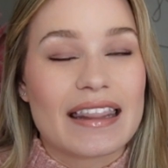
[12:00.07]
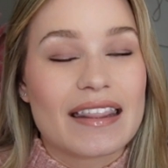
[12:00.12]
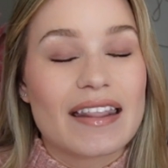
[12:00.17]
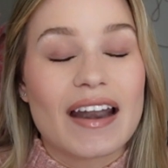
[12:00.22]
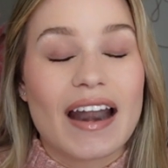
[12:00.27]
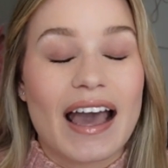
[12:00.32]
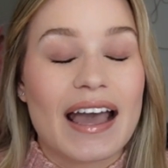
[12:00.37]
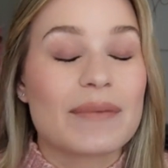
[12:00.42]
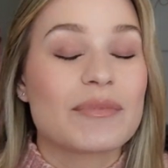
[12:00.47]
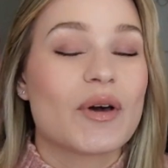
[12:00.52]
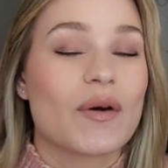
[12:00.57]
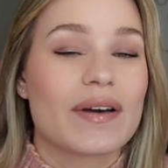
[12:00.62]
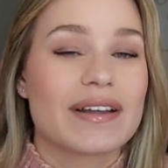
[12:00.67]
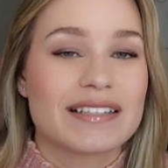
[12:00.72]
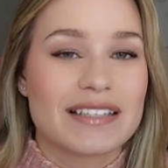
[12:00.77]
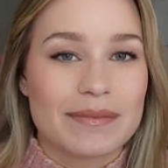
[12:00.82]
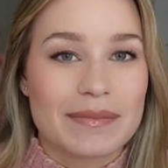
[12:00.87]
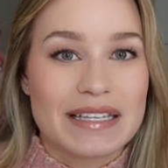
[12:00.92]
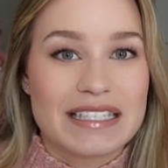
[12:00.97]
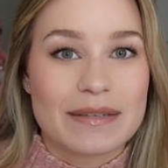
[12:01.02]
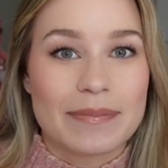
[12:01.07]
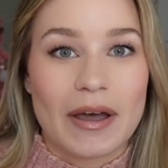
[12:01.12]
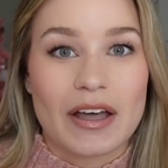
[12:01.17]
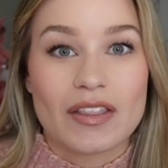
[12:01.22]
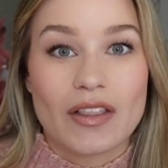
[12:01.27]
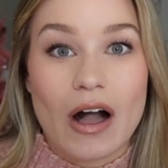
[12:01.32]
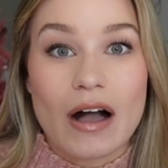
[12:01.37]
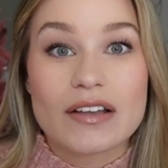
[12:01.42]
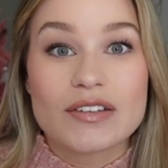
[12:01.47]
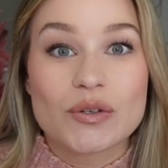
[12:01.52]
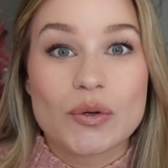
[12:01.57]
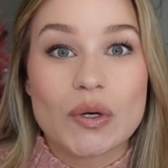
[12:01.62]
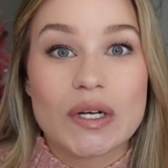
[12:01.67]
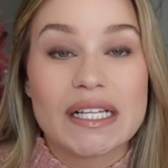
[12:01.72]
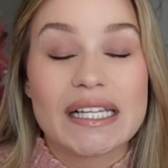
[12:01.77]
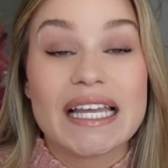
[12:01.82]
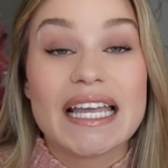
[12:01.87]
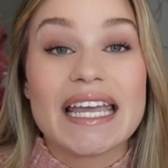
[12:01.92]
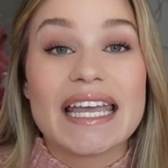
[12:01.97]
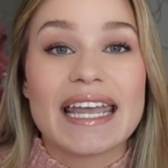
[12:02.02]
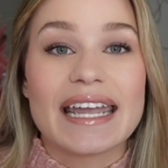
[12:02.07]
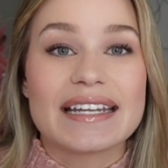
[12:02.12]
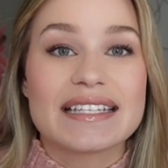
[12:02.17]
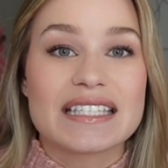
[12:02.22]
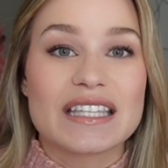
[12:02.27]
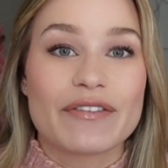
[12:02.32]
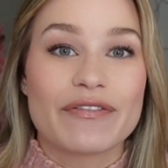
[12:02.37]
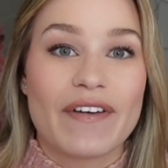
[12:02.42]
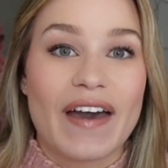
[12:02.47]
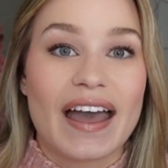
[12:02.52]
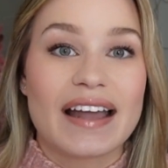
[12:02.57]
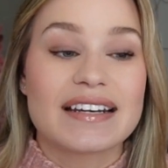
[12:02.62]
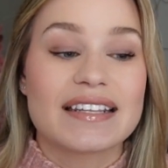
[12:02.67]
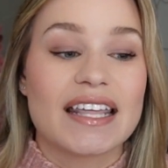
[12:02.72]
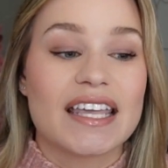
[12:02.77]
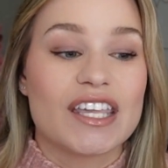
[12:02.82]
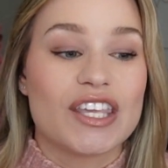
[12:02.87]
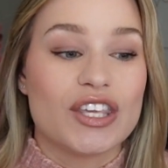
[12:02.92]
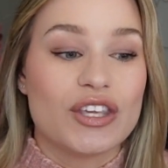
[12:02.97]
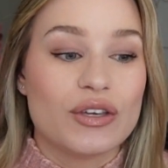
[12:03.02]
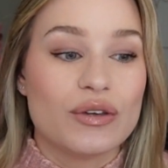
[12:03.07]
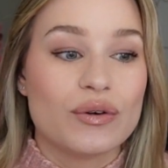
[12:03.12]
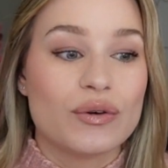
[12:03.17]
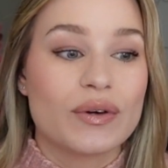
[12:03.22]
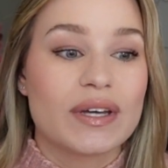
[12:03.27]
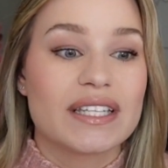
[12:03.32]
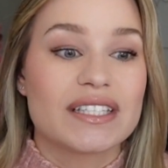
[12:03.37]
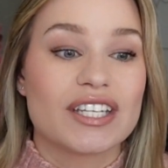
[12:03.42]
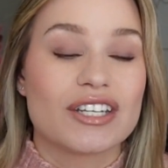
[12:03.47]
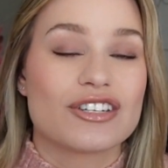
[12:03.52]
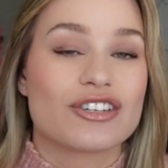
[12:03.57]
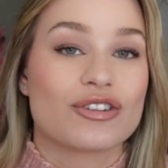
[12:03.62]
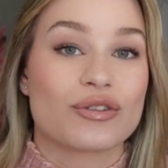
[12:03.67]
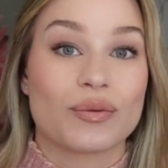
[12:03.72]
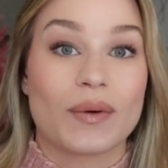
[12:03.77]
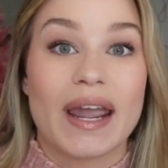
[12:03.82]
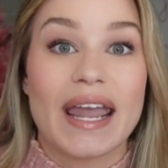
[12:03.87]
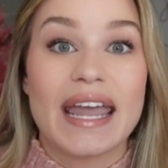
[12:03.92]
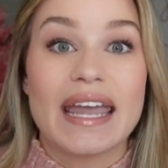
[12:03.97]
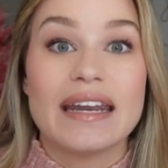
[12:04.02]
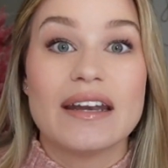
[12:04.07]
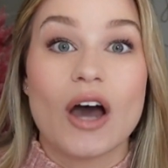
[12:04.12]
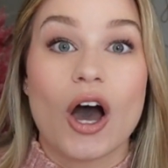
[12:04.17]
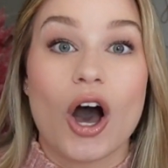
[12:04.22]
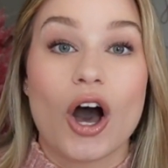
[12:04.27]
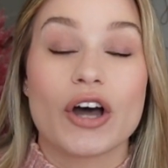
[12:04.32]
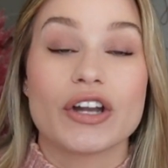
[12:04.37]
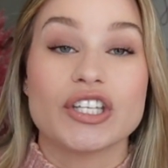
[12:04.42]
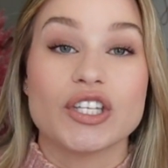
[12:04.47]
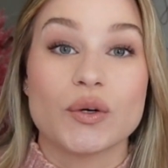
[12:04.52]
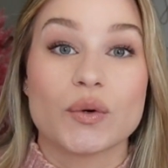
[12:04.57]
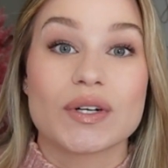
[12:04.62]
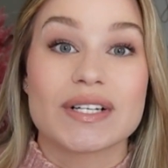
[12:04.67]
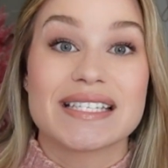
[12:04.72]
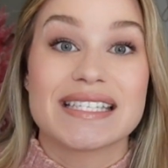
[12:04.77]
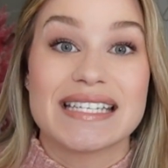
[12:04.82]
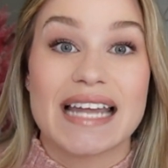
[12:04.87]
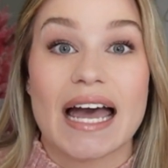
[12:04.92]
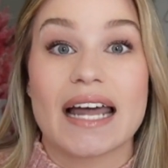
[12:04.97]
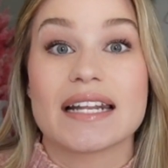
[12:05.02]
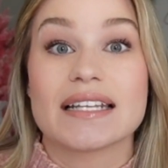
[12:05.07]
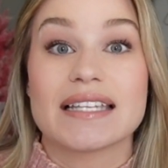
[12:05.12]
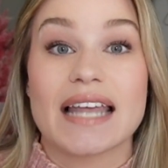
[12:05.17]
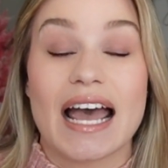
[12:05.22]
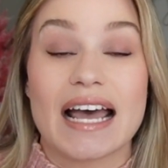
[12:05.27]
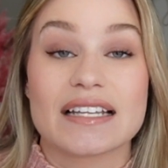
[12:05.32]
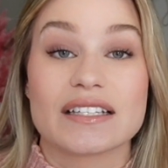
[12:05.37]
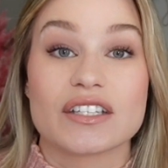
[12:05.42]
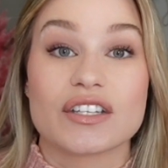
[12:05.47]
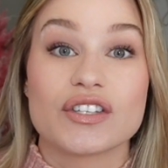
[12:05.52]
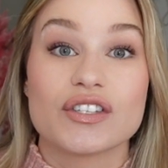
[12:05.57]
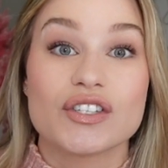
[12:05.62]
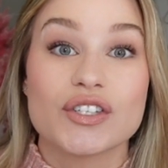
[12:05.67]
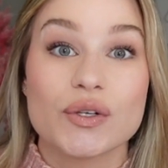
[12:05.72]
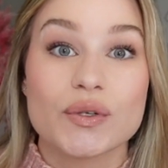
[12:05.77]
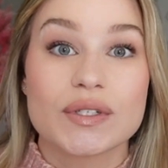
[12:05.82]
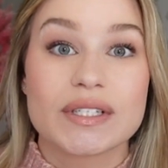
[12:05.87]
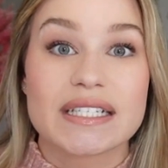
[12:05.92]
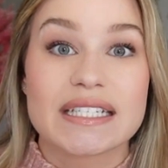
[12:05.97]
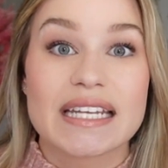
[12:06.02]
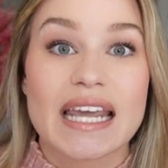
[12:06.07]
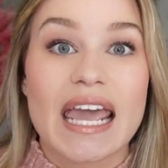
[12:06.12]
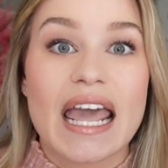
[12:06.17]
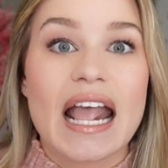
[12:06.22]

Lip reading: that I'm going to miss about law school, it's the fact that you get to trade on your status as a student